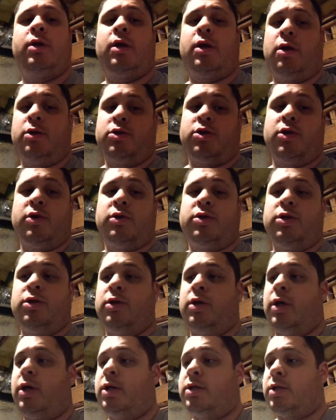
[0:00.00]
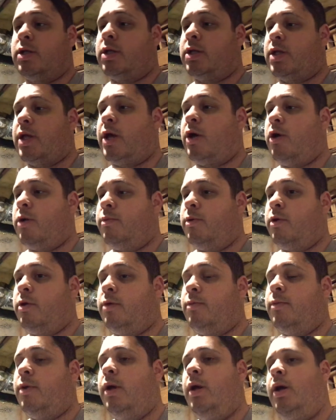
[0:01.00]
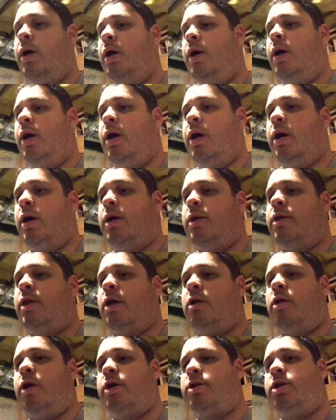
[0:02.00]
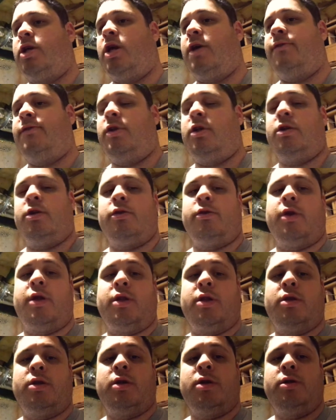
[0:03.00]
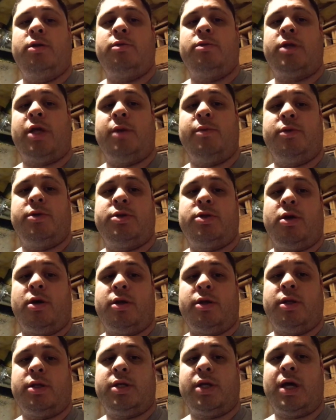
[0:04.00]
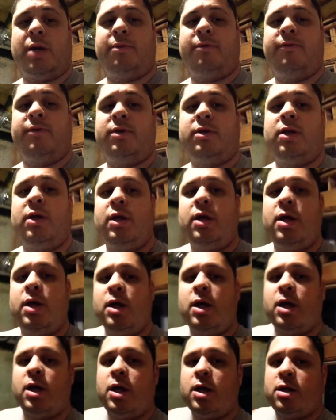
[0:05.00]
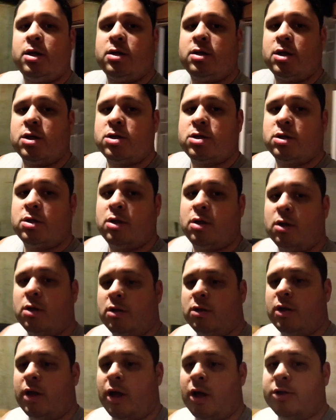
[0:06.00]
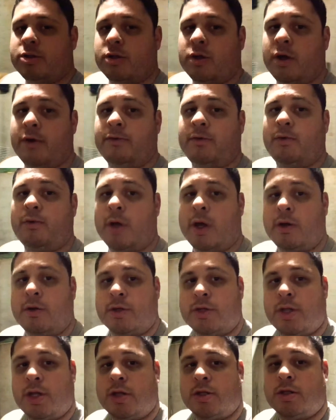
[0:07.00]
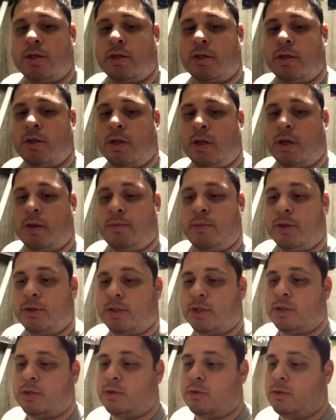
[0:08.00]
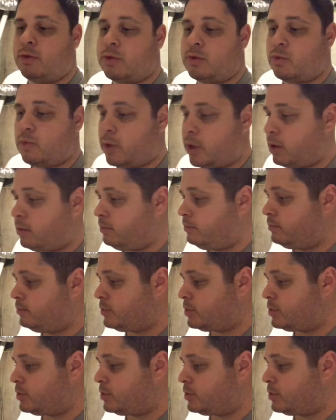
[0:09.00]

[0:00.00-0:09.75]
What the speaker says: I'll show it to you guys how I build them. That'll actually have an integrated table saw in the top of it. In addition, it'll also have the router station built into it as well.